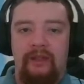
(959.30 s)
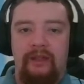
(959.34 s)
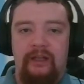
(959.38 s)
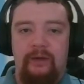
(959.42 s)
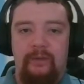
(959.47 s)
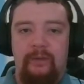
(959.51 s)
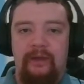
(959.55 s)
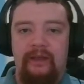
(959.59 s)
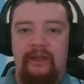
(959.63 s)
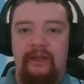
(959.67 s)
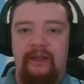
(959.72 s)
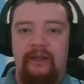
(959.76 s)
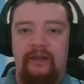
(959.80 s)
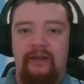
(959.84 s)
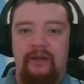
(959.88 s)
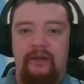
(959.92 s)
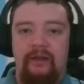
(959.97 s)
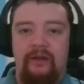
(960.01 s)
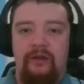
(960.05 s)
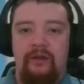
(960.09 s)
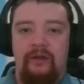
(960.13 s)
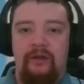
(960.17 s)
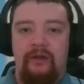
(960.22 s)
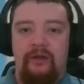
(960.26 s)
here,
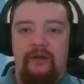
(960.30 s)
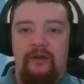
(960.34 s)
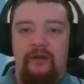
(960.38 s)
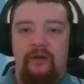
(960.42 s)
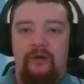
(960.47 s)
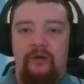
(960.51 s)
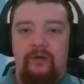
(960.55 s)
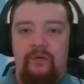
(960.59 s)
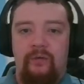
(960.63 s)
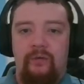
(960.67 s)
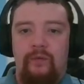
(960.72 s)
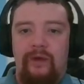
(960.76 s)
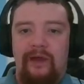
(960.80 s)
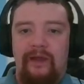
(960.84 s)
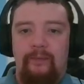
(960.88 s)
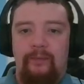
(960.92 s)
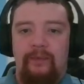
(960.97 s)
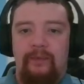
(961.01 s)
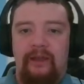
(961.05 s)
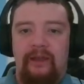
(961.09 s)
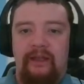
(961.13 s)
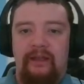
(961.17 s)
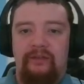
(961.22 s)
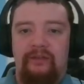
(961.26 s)

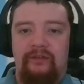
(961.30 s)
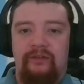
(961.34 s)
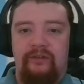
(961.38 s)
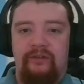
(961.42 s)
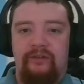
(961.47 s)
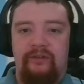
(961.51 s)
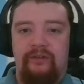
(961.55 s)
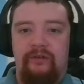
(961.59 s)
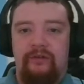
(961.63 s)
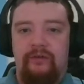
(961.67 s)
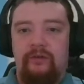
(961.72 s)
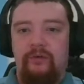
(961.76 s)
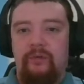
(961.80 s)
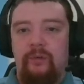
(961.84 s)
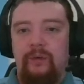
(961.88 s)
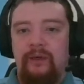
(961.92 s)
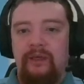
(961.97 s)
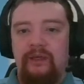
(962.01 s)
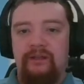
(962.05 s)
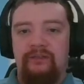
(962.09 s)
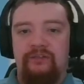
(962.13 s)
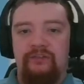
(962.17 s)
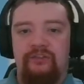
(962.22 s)
white plays queen